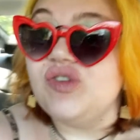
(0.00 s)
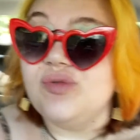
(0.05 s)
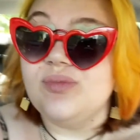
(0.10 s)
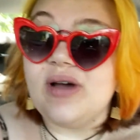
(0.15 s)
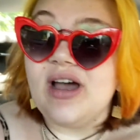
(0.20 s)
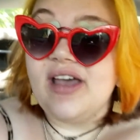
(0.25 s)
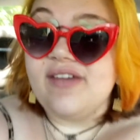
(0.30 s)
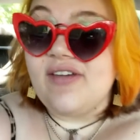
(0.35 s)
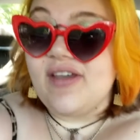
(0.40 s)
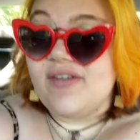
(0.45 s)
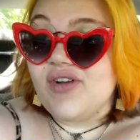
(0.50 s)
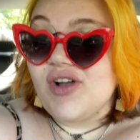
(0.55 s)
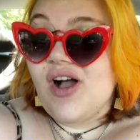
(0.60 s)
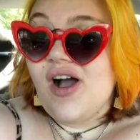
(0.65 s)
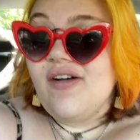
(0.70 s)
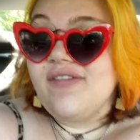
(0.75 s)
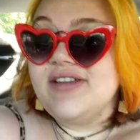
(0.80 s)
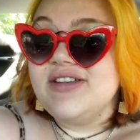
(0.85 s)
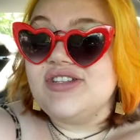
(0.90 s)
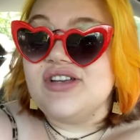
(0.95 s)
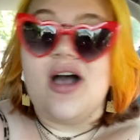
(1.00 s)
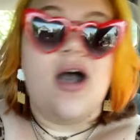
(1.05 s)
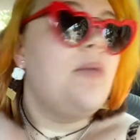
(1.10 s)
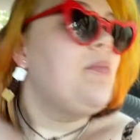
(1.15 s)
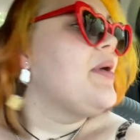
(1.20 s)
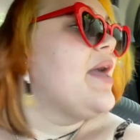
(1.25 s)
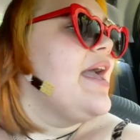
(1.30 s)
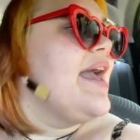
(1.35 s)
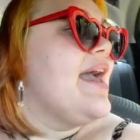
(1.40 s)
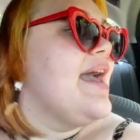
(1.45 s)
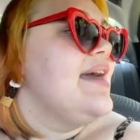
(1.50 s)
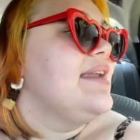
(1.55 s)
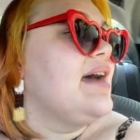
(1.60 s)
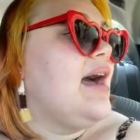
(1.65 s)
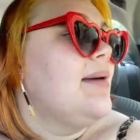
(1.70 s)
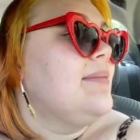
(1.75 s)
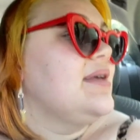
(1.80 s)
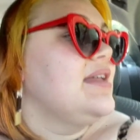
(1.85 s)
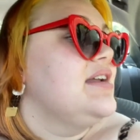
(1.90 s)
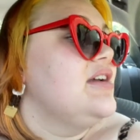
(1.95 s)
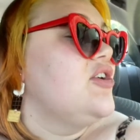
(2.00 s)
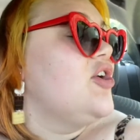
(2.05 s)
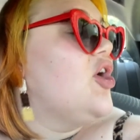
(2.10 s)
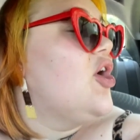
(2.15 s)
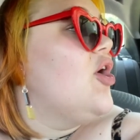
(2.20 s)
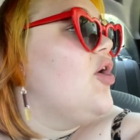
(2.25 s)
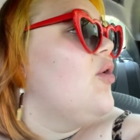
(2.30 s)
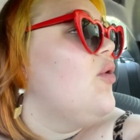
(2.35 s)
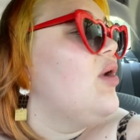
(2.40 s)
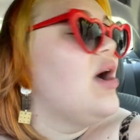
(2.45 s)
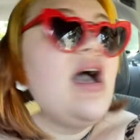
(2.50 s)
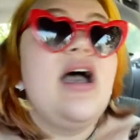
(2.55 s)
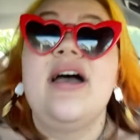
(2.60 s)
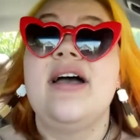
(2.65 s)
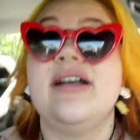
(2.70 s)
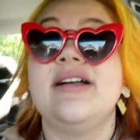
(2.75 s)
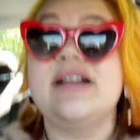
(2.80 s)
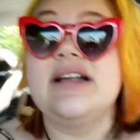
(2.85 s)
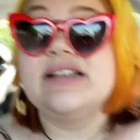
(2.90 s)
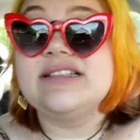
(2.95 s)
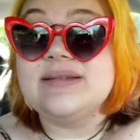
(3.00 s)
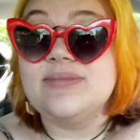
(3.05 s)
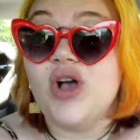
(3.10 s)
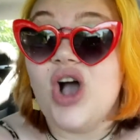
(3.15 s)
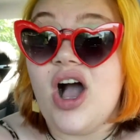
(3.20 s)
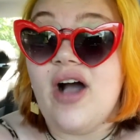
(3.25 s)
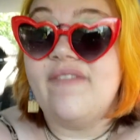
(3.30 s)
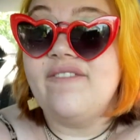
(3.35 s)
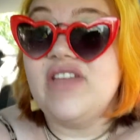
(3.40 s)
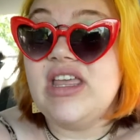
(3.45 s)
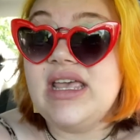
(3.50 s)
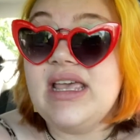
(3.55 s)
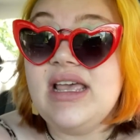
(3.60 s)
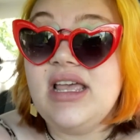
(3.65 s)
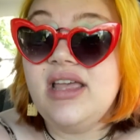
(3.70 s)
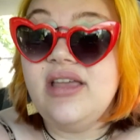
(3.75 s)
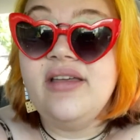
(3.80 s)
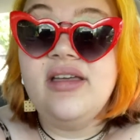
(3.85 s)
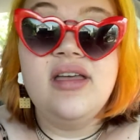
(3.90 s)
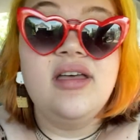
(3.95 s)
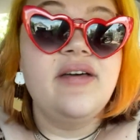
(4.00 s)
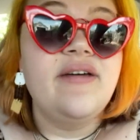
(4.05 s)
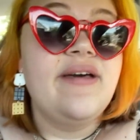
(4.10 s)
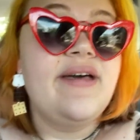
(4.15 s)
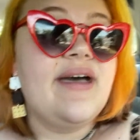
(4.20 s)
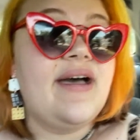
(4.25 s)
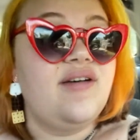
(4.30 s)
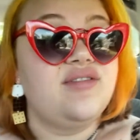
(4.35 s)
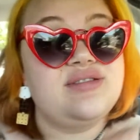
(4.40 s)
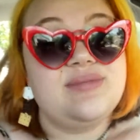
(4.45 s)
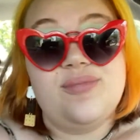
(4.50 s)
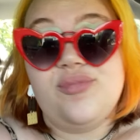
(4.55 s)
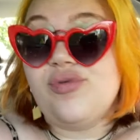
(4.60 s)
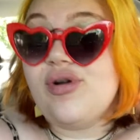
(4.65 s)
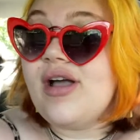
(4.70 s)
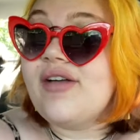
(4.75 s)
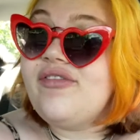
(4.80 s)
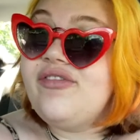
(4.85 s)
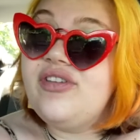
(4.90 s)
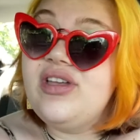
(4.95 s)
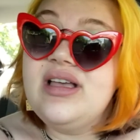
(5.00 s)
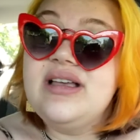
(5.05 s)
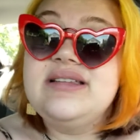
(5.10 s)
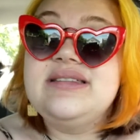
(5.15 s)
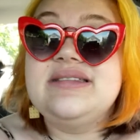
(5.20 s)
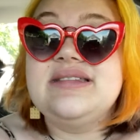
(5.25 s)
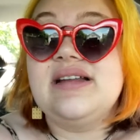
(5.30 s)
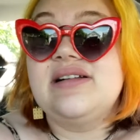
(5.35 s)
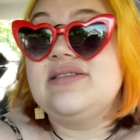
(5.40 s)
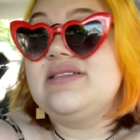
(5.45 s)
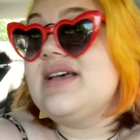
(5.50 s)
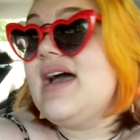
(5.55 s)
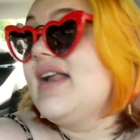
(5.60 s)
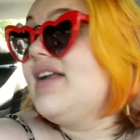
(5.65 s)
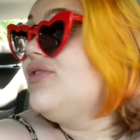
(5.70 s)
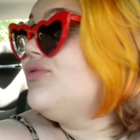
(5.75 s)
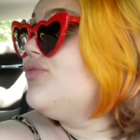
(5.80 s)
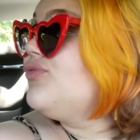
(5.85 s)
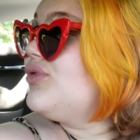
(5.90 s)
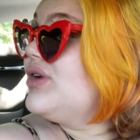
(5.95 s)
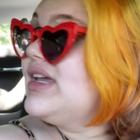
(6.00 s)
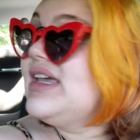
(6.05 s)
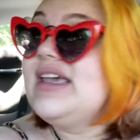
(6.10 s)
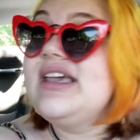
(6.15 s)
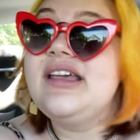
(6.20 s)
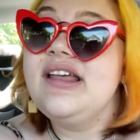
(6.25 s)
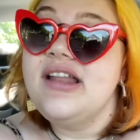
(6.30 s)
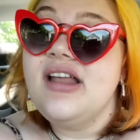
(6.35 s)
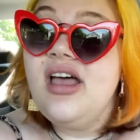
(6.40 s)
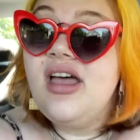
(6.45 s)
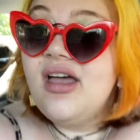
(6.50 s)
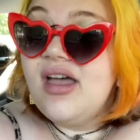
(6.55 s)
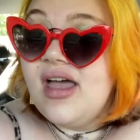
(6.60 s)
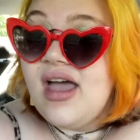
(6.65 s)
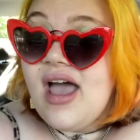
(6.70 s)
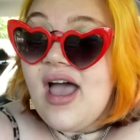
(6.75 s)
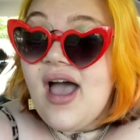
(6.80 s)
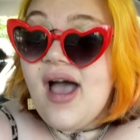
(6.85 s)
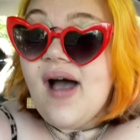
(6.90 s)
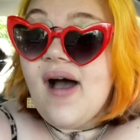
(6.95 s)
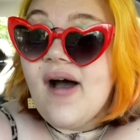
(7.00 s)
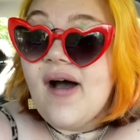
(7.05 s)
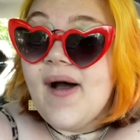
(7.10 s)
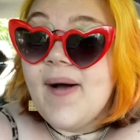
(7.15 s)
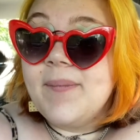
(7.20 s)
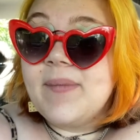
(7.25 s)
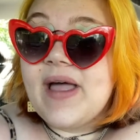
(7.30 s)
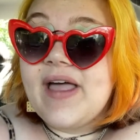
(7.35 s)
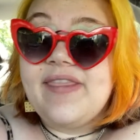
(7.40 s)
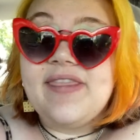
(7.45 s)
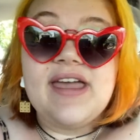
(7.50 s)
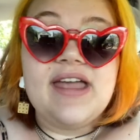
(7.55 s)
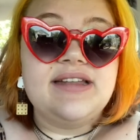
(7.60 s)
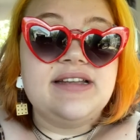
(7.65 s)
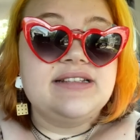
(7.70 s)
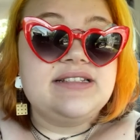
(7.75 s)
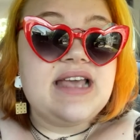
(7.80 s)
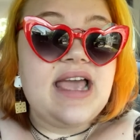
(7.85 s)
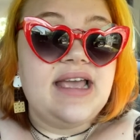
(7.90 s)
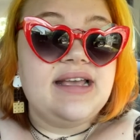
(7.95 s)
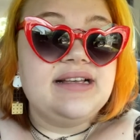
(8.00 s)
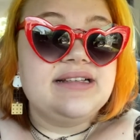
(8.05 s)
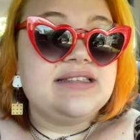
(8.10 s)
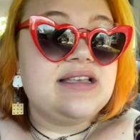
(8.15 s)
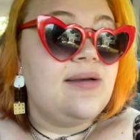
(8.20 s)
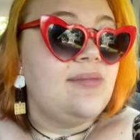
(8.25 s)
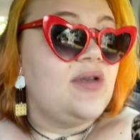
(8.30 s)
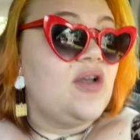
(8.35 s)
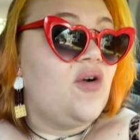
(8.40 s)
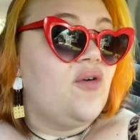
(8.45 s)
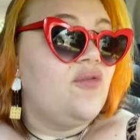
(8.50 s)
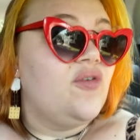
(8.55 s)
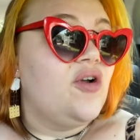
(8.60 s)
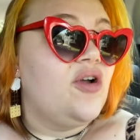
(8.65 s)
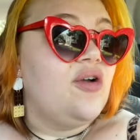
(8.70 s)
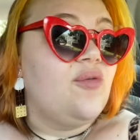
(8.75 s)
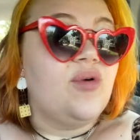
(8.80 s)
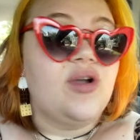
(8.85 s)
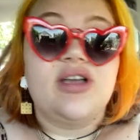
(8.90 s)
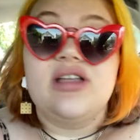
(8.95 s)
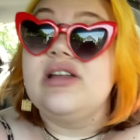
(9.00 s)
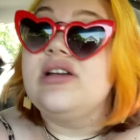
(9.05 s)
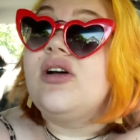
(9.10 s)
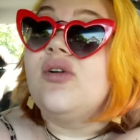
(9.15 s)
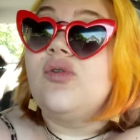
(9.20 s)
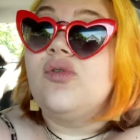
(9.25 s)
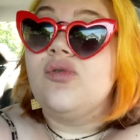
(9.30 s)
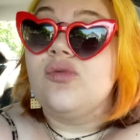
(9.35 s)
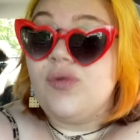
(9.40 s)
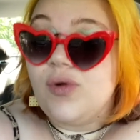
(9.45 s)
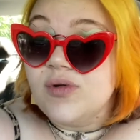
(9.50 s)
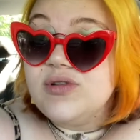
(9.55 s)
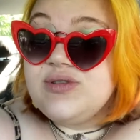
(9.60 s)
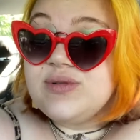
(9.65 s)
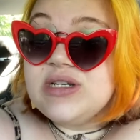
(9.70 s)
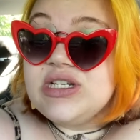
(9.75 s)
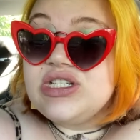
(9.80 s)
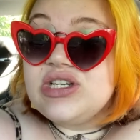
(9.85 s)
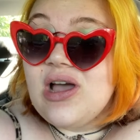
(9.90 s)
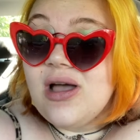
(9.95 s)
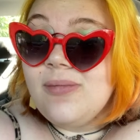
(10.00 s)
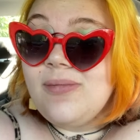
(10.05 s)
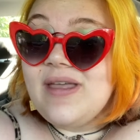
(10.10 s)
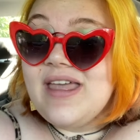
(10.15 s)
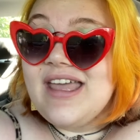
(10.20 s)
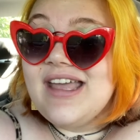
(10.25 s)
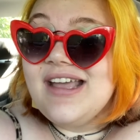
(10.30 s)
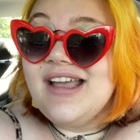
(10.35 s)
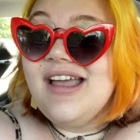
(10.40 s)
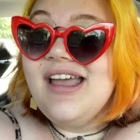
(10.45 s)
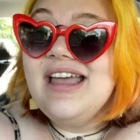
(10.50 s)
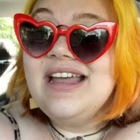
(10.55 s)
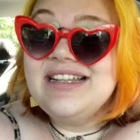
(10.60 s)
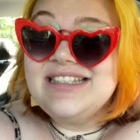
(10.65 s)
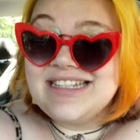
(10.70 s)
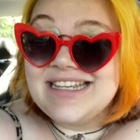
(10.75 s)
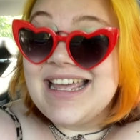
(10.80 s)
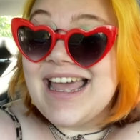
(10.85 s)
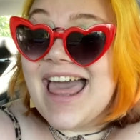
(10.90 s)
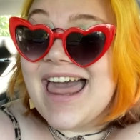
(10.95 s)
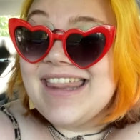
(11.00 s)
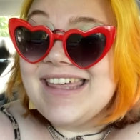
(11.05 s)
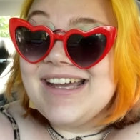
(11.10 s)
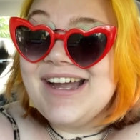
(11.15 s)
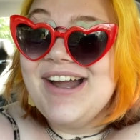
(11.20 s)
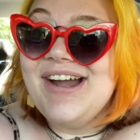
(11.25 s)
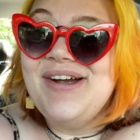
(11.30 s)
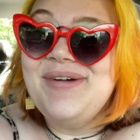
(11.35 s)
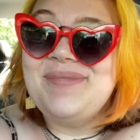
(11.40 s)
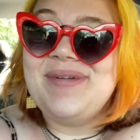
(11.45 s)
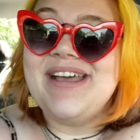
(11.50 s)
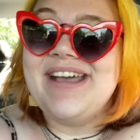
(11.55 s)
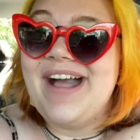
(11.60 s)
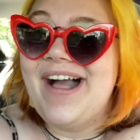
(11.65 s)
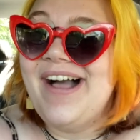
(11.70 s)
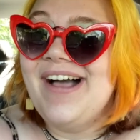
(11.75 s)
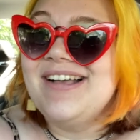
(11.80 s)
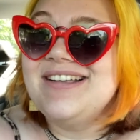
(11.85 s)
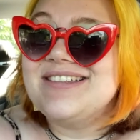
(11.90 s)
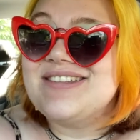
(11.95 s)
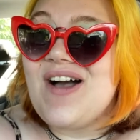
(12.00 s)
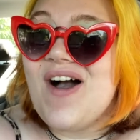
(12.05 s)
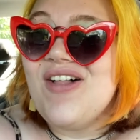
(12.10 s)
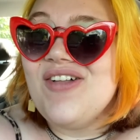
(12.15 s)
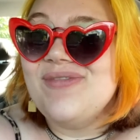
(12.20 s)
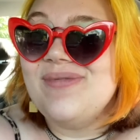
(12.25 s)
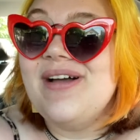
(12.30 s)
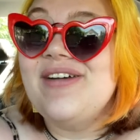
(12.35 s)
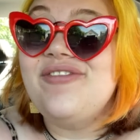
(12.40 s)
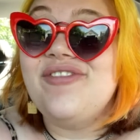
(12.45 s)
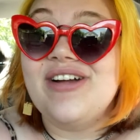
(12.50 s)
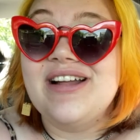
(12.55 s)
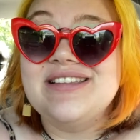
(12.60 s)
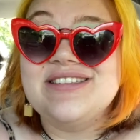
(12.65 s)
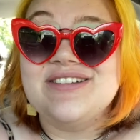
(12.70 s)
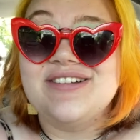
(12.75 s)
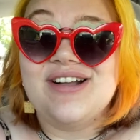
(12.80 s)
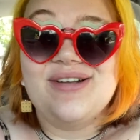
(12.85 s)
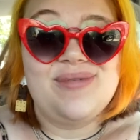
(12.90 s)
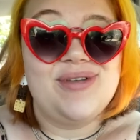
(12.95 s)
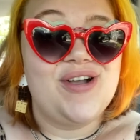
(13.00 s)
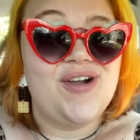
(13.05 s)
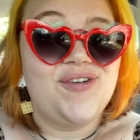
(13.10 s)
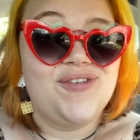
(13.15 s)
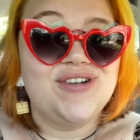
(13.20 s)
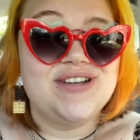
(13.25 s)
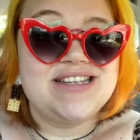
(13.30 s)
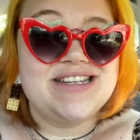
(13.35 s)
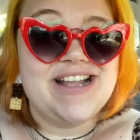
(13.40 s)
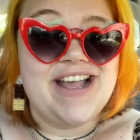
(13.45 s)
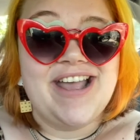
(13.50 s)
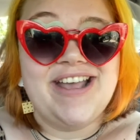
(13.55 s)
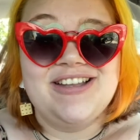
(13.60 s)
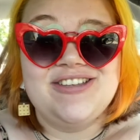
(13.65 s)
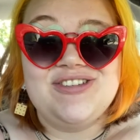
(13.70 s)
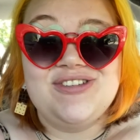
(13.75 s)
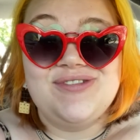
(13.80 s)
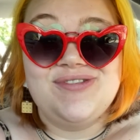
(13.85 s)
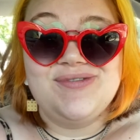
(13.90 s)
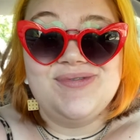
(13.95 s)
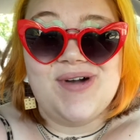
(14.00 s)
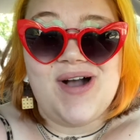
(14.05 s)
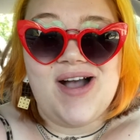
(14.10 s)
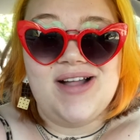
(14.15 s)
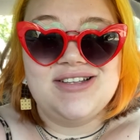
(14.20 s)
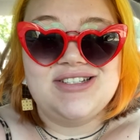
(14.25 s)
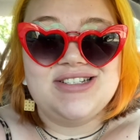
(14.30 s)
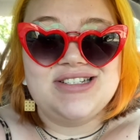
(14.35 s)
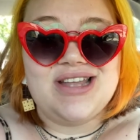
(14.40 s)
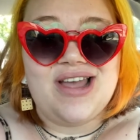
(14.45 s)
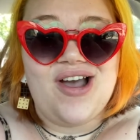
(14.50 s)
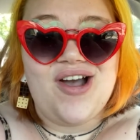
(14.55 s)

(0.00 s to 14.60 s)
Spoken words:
my favorite coffee shop, and I'm gonna go get some coffee, have some breakfast, sit outside and read. And then Nate is coming over and we're gonna go grocery shopping together because all of my friends are coming over tonight to watch